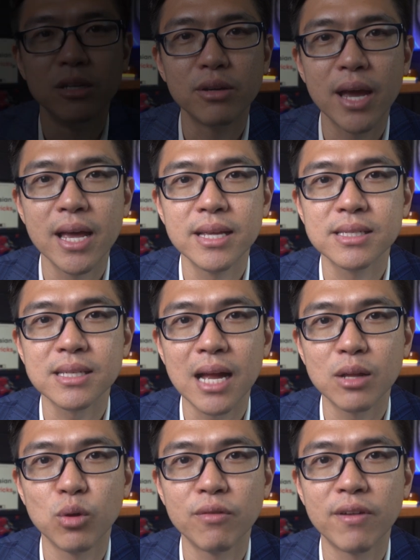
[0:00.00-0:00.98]
You can
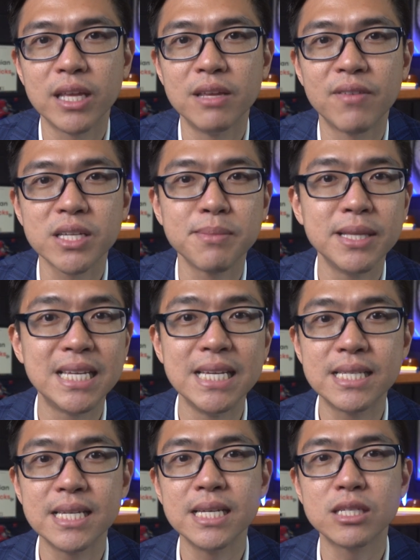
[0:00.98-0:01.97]
start with an investment
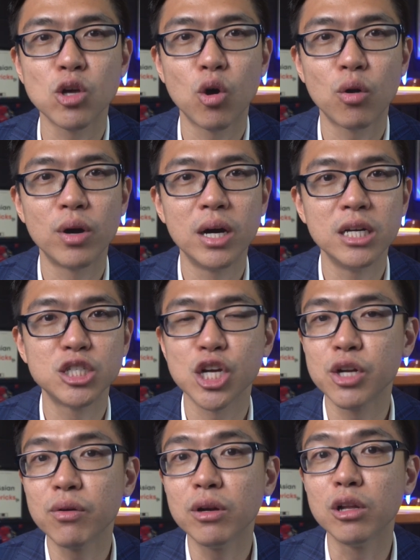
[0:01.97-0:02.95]
thesis or a
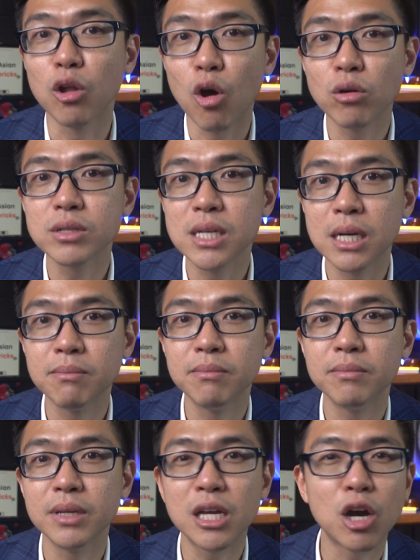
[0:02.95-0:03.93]
general
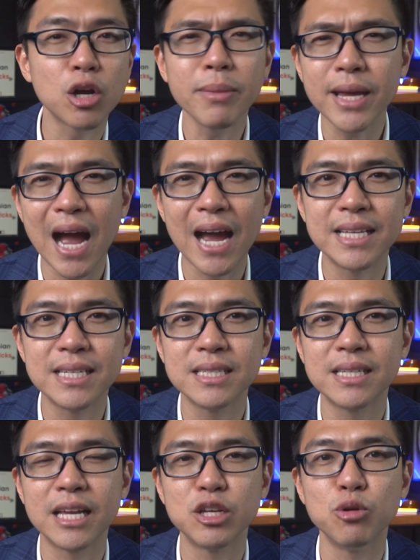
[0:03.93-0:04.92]
long-term economic
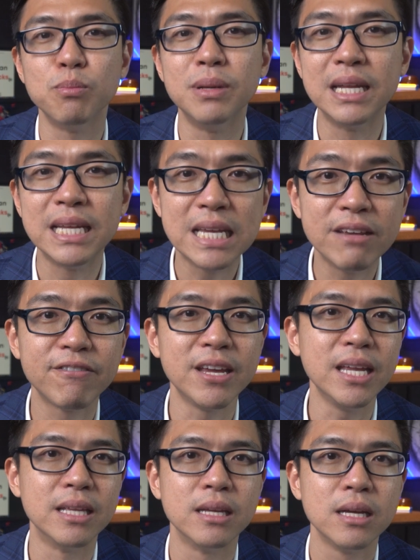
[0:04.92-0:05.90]
idea that you believe
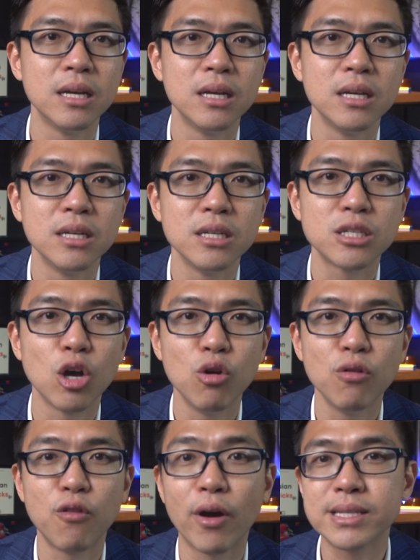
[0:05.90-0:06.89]
in.
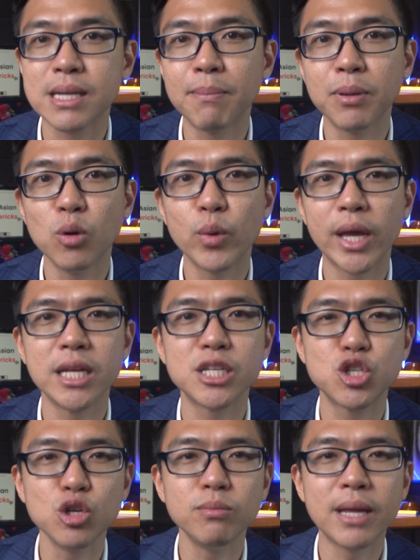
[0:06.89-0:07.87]
So, for example, we can
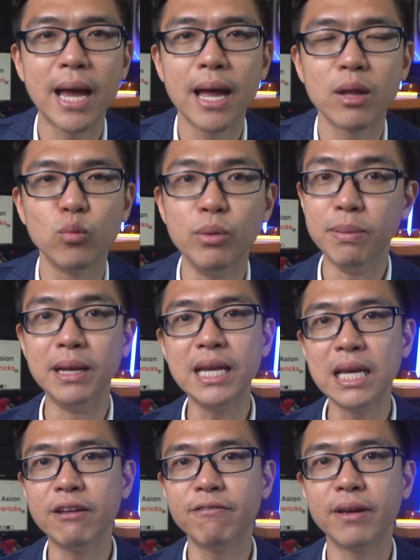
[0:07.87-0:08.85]
assume that we
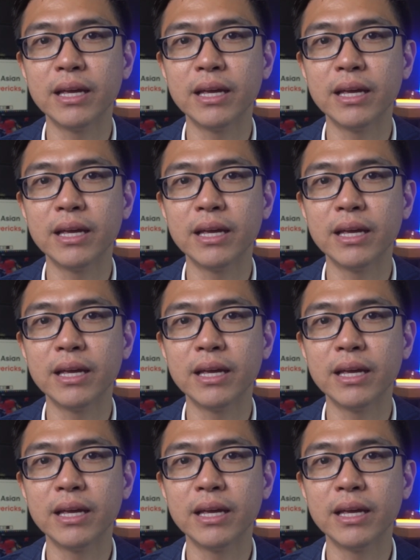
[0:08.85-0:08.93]
believe